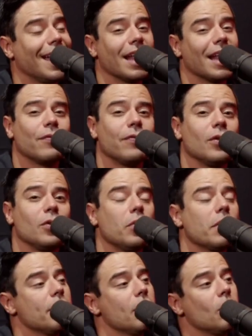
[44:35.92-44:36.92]
And I flew
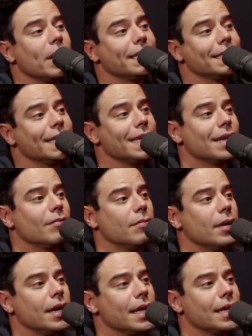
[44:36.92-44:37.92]
with no ID,
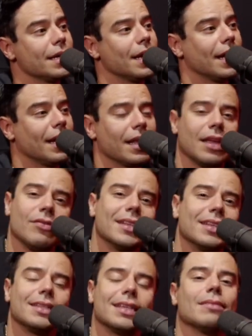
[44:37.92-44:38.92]
everybody. And I'll give you
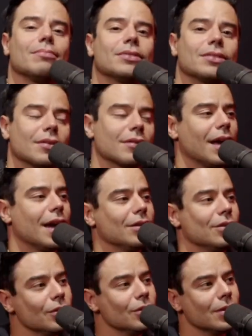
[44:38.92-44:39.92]
the tips on how
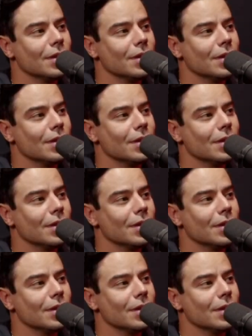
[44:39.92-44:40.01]
to do it.